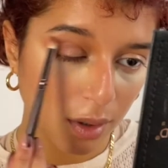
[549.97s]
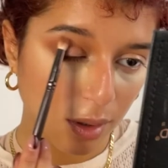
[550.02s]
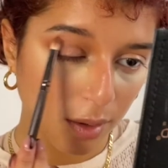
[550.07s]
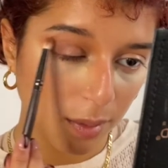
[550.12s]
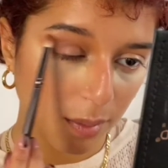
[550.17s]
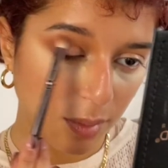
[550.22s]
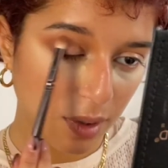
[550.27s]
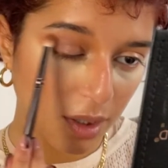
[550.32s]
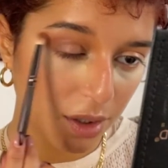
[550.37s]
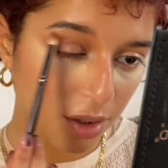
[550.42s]

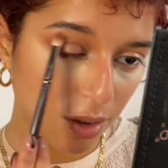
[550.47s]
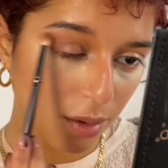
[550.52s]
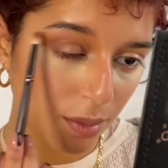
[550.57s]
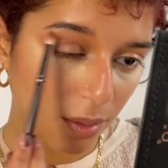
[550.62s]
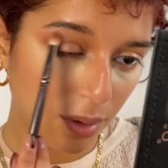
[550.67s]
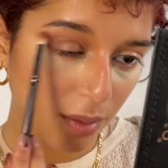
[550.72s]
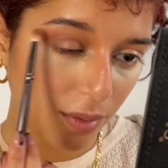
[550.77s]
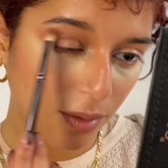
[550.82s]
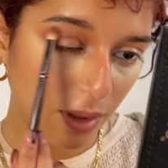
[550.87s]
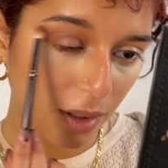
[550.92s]
Make sure
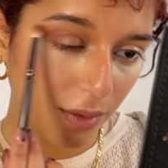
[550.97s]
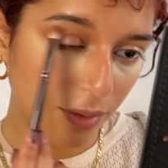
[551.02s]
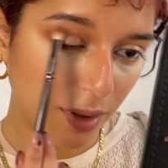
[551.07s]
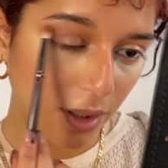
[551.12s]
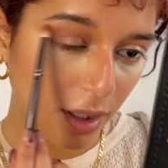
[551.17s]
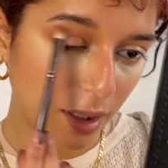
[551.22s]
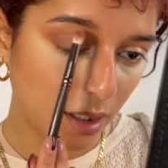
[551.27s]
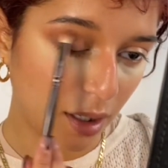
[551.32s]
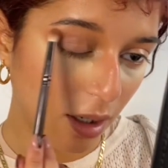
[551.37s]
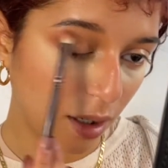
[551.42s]
we're fluffing
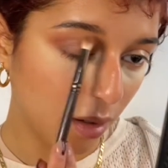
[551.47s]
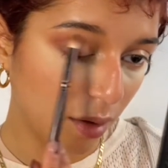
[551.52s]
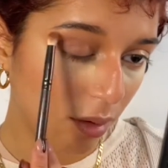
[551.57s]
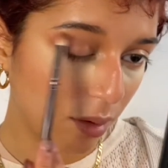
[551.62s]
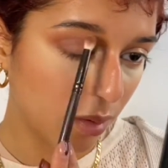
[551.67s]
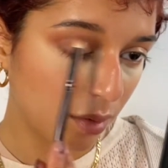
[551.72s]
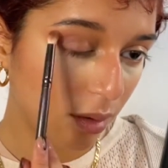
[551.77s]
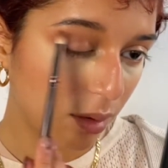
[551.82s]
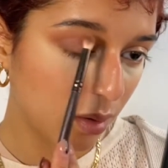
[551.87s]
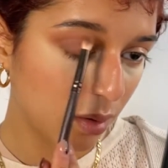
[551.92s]
it out.
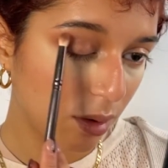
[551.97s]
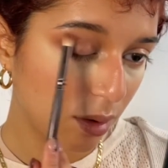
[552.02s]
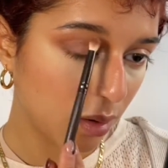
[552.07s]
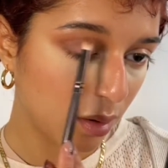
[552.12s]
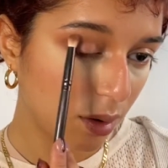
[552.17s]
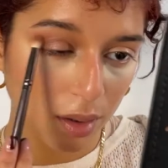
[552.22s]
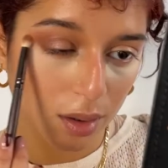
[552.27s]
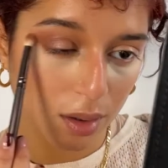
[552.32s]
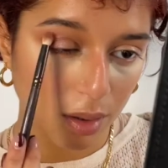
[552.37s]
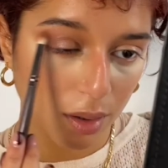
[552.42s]

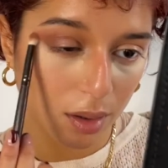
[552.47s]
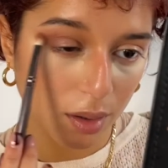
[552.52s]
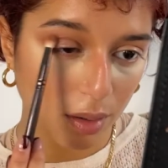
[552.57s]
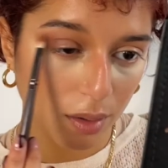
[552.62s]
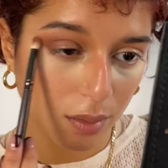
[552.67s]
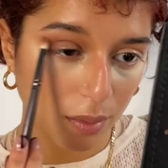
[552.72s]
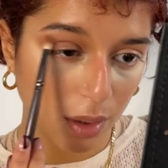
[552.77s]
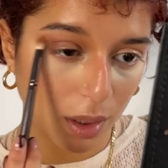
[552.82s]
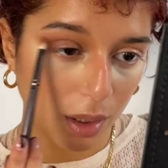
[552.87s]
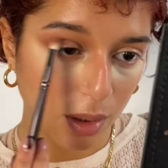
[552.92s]

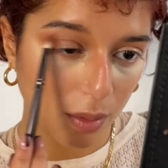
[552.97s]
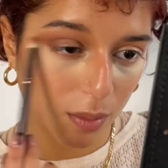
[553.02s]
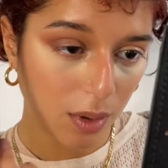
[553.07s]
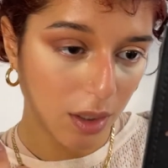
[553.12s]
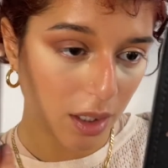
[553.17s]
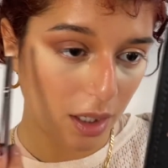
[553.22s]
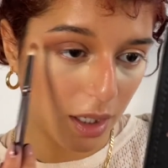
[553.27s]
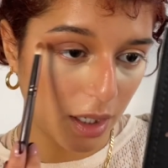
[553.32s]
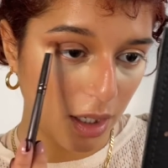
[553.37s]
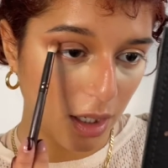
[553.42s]
We don't
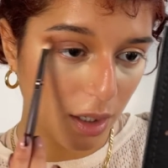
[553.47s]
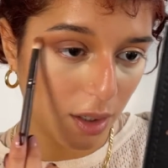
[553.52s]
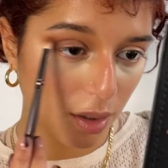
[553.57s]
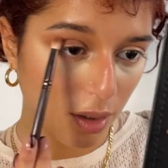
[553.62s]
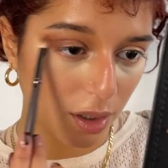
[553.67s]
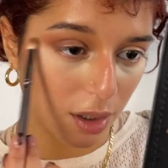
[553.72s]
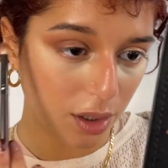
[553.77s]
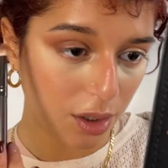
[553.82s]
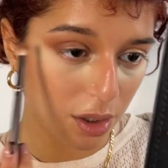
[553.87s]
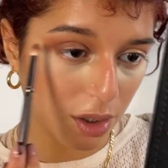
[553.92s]
want any
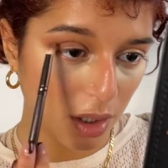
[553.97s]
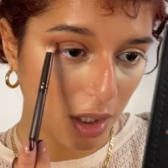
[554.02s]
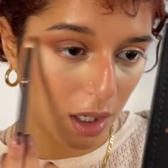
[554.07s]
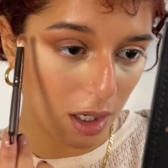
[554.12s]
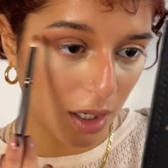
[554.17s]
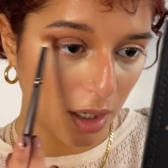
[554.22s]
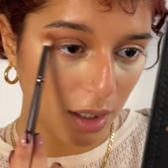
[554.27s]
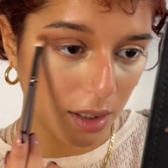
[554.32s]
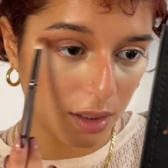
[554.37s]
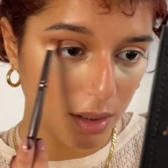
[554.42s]
harsh
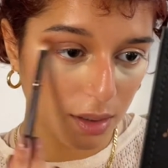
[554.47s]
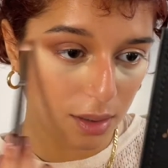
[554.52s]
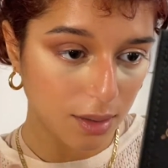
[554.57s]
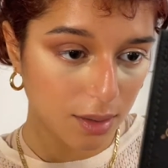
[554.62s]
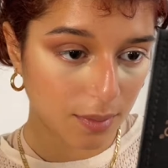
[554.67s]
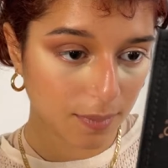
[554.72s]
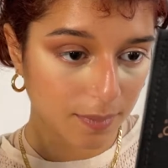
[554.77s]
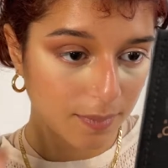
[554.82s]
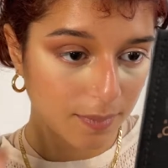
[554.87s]
lines.